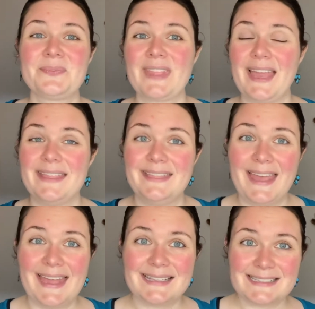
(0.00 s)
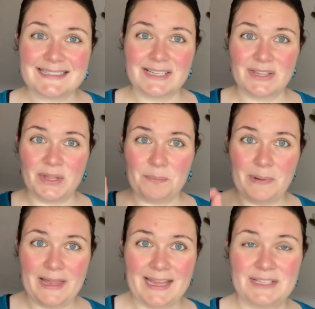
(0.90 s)
And that's the
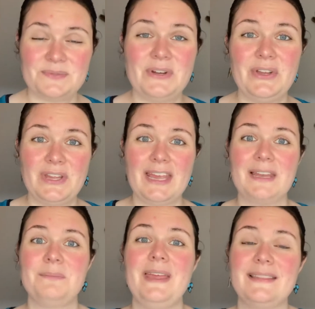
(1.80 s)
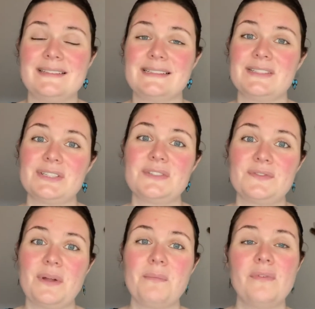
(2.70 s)
place where you can make decisions
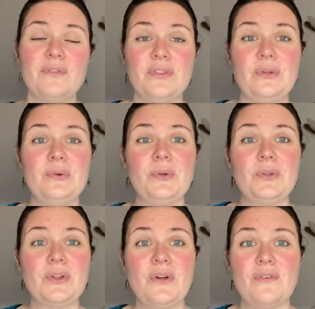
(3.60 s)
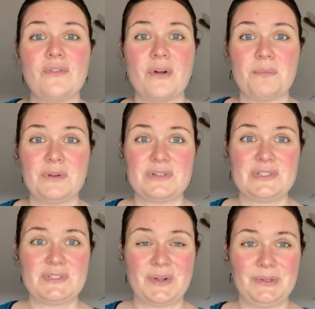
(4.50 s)
from, fueled from your
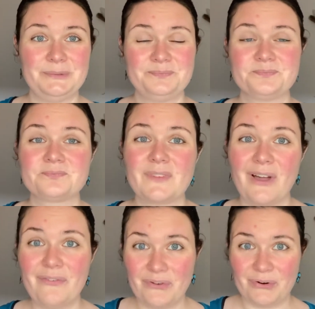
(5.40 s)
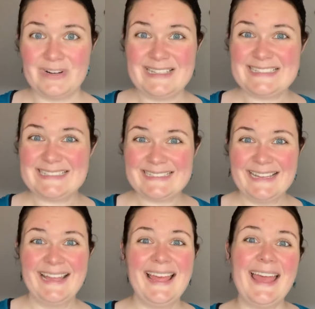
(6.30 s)
soul. Of course,
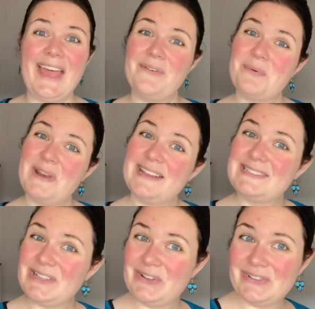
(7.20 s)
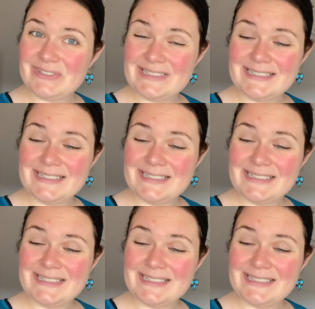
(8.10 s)
everybody's soul